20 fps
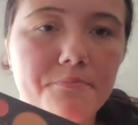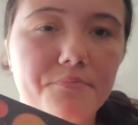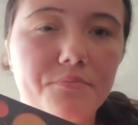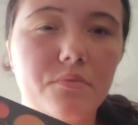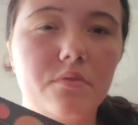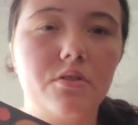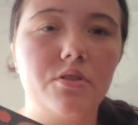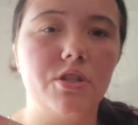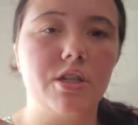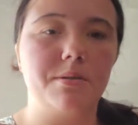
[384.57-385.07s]

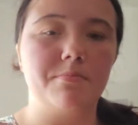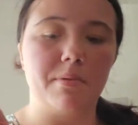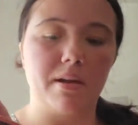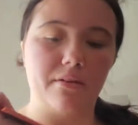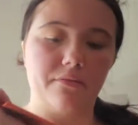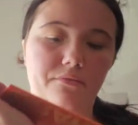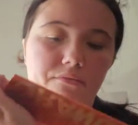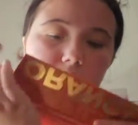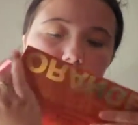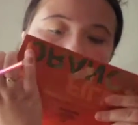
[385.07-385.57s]
which is
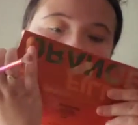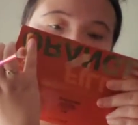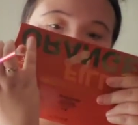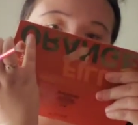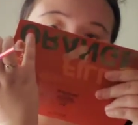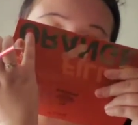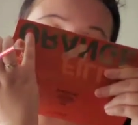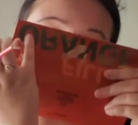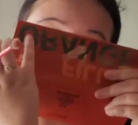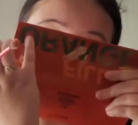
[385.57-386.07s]
my
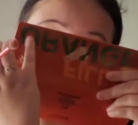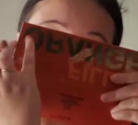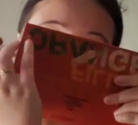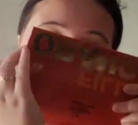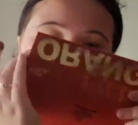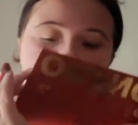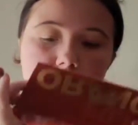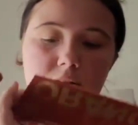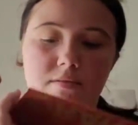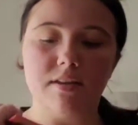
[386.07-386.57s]
favorite. Now
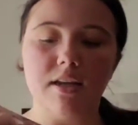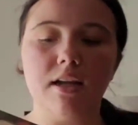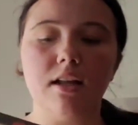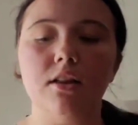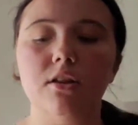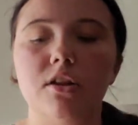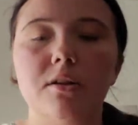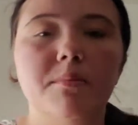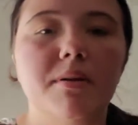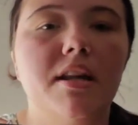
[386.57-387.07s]
I'm going to take a
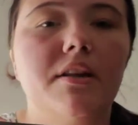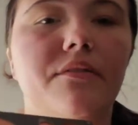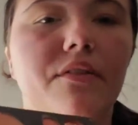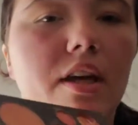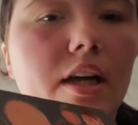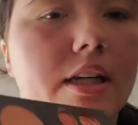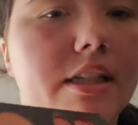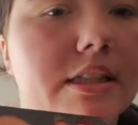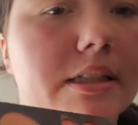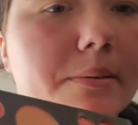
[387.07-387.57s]
little bit of
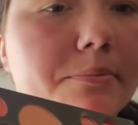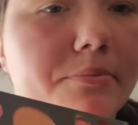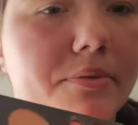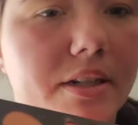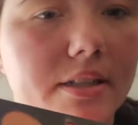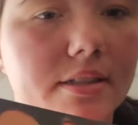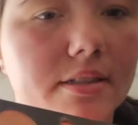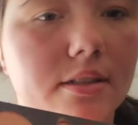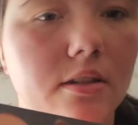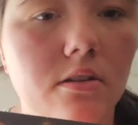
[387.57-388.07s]

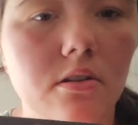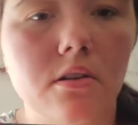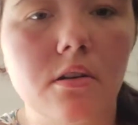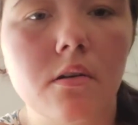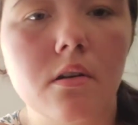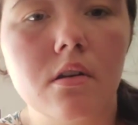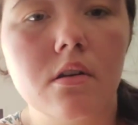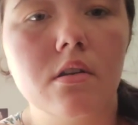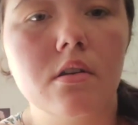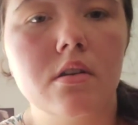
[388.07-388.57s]
espresso,
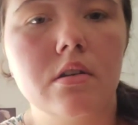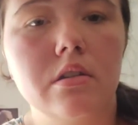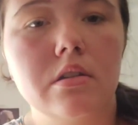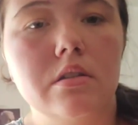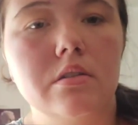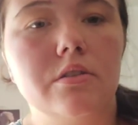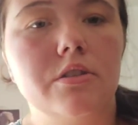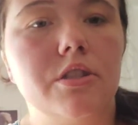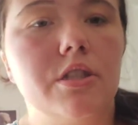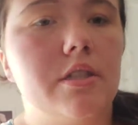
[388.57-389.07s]

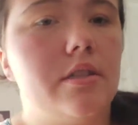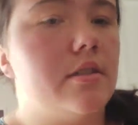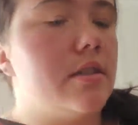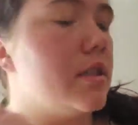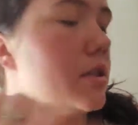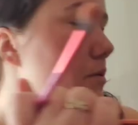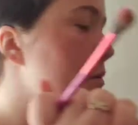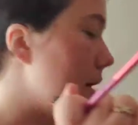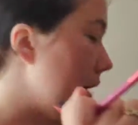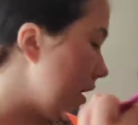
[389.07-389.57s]
which is
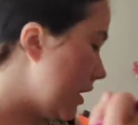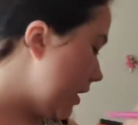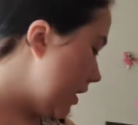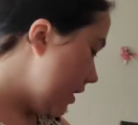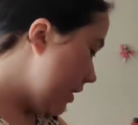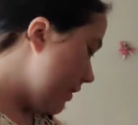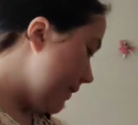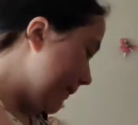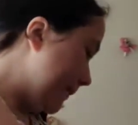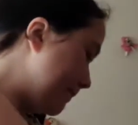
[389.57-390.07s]
this right here.